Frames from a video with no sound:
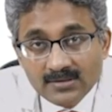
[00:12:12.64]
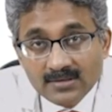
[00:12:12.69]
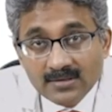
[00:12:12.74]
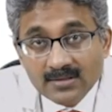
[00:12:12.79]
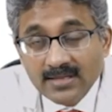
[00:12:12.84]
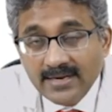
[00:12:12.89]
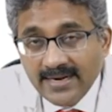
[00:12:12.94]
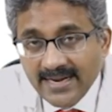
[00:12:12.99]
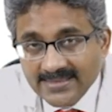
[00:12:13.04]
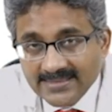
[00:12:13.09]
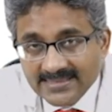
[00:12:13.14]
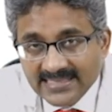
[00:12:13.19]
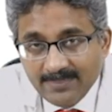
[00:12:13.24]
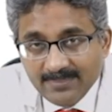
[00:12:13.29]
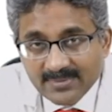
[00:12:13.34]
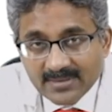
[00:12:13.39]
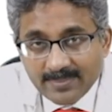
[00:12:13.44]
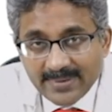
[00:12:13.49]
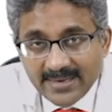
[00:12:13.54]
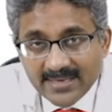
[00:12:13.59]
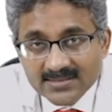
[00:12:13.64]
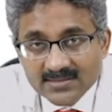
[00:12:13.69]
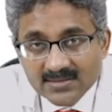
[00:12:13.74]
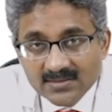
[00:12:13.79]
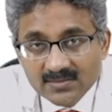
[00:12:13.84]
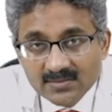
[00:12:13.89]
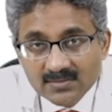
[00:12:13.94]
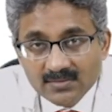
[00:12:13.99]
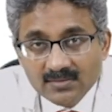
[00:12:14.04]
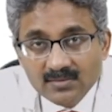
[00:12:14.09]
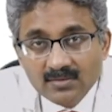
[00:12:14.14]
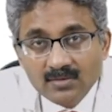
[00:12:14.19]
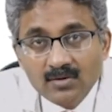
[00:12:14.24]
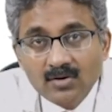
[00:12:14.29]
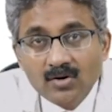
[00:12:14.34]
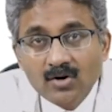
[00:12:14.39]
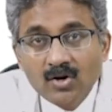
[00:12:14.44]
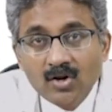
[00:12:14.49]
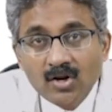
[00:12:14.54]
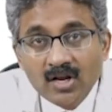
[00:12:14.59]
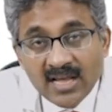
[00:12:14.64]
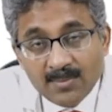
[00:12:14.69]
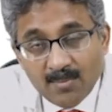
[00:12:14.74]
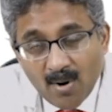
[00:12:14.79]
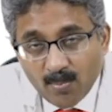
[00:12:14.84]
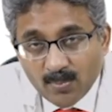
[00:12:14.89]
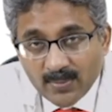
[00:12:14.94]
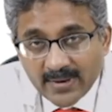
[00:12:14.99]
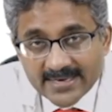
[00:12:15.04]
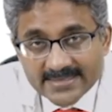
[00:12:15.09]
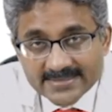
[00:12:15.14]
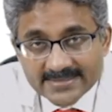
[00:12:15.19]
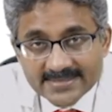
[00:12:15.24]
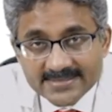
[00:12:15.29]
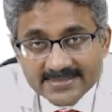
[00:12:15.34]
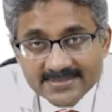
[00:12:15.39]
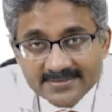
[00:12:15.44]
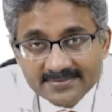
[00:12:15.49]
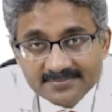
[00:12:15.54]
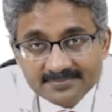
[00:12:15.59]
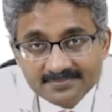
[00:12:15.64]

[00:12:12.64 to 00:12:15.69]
The next symptom is hemoptysis.